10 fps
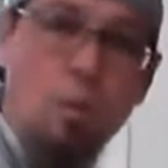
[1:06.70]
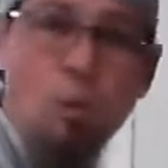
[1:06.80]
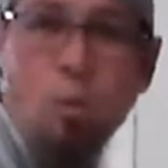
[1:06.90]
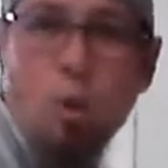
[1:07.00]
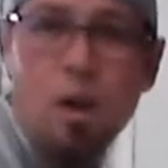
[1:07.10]

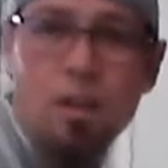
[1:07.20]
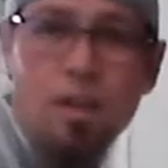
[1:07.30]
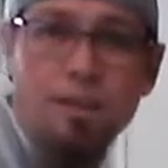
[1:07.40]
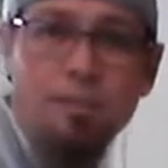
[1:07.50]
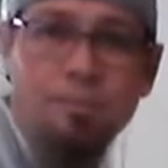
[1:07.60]
wash
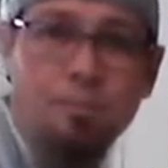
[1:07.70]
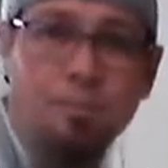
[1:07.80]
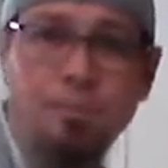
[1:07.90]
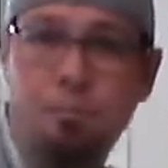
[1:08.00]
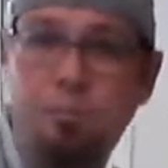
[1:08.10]
it,
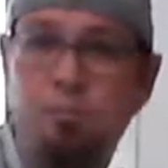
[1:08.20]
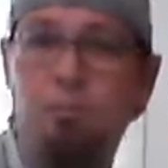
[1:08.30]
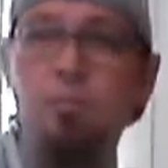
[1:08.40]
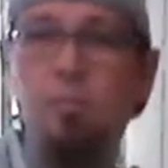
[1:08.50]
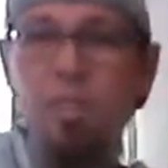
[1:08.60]

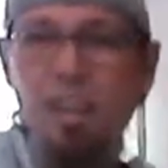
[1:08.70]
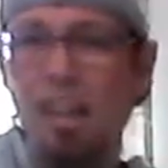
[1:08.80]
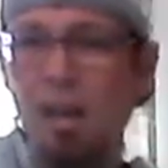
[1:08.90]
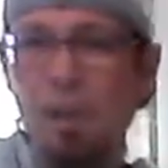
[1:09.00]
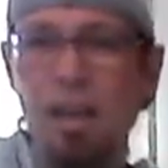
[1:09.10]

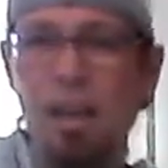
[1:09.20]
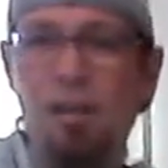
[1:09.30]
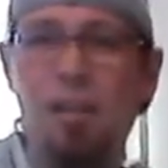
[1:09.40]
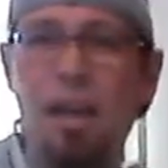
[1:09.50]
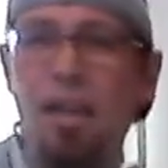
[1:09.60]
kind of pick
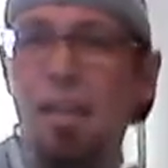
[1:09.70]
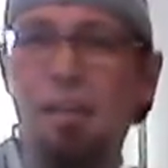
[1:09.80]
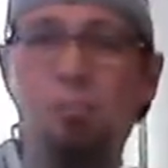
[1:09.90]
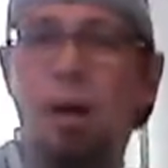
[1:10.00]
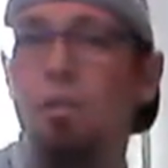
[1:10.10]
off
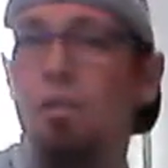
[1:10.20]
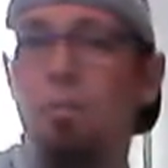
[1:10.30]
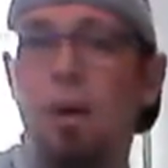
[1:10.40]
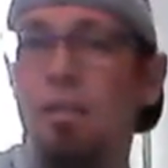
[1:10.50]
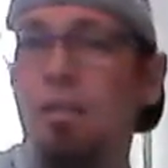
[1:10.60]
any brown spots,